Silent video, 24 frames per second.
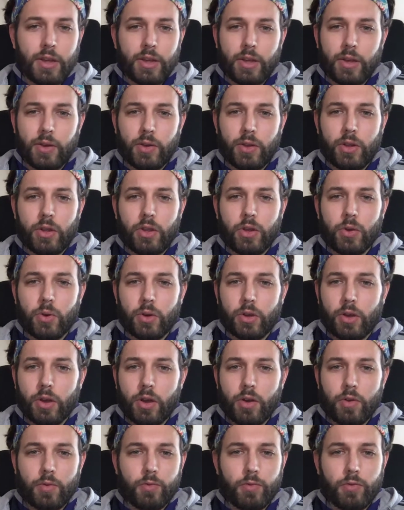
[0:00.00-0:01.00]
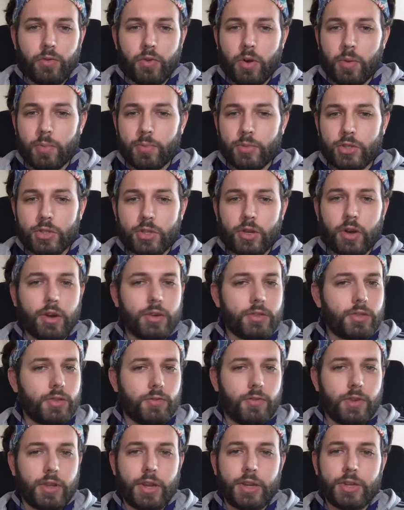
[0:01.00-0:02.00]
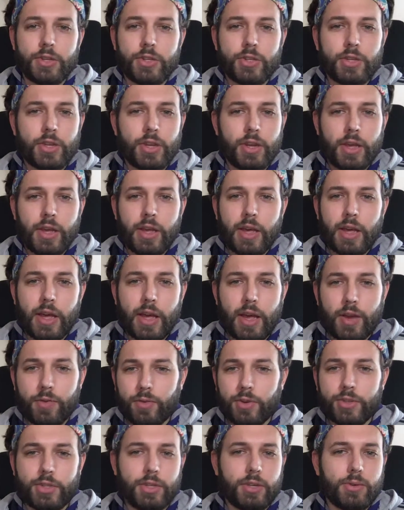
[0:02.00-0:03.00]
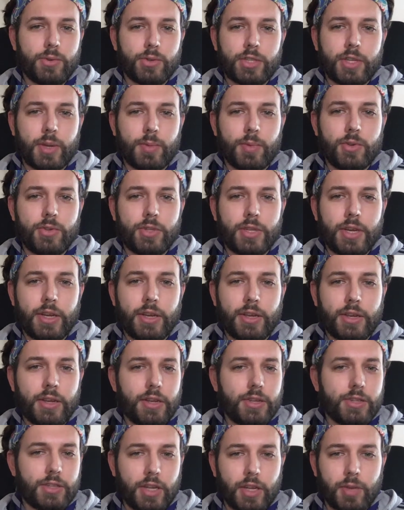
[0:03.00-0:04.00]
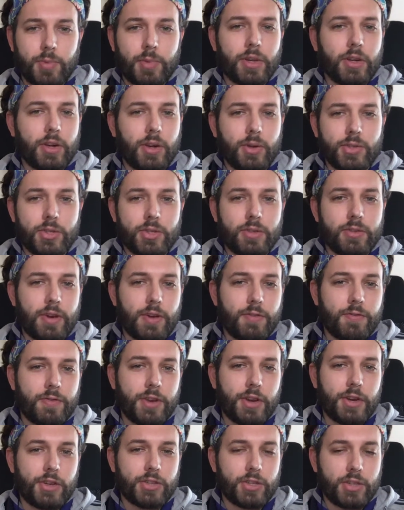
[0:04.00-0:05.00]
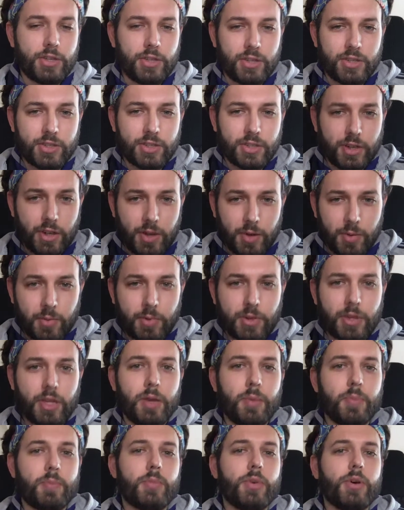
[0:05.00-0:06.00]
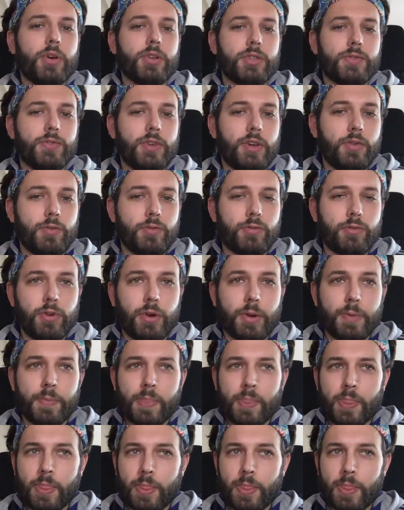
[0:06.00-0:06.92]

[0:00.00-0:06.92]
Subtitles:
You're going from start to finish. Every single step you take is going to be closer to that finish, so just keep persevering through it.